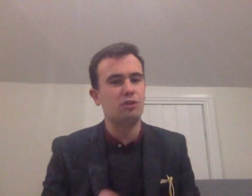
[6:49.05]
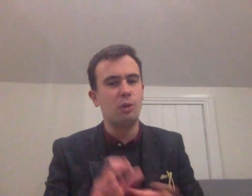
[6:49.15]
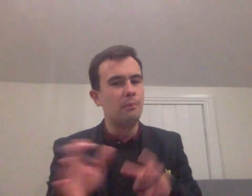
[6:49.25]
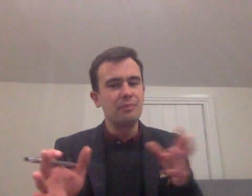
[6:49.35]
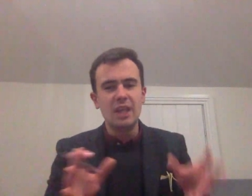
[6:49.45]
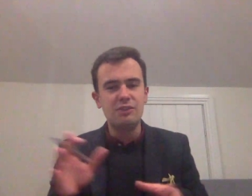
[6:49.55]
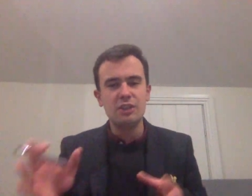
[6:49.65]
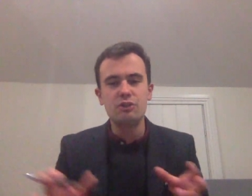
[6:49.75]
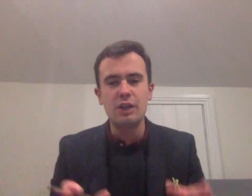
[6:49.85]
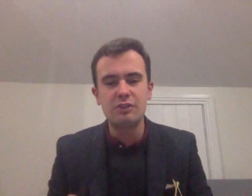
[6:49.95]
So it's
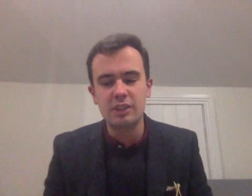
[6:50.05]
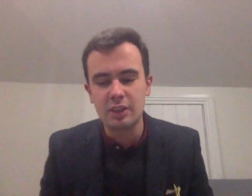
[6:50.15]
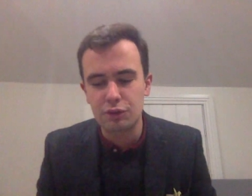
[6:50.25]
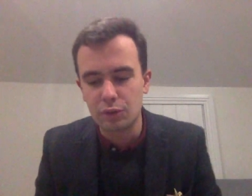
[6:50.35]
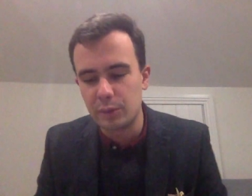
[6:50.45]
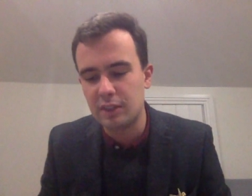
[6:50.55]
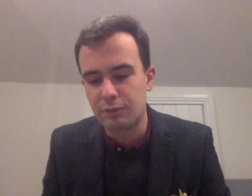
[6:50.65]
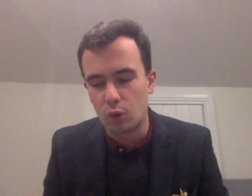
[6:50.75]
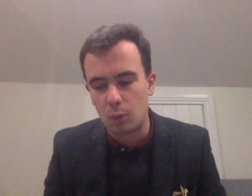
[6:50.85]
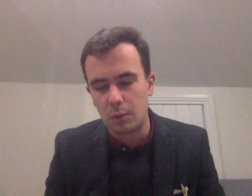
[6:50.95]
interesting that some of
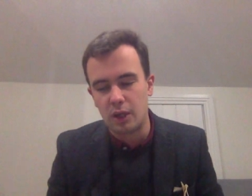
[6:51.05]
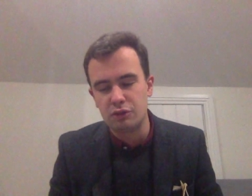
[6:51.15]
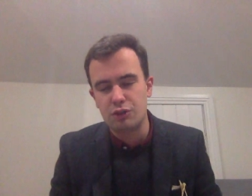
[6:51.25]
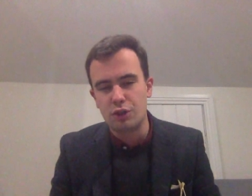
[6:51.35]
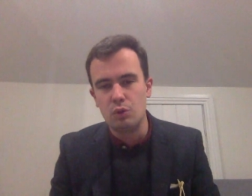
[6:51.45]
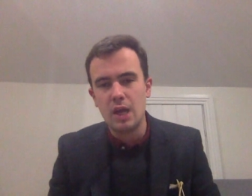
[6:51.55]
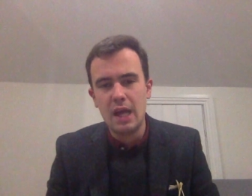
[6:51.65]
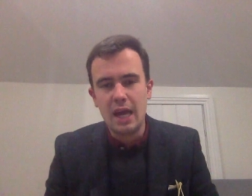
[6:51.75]
these form lines do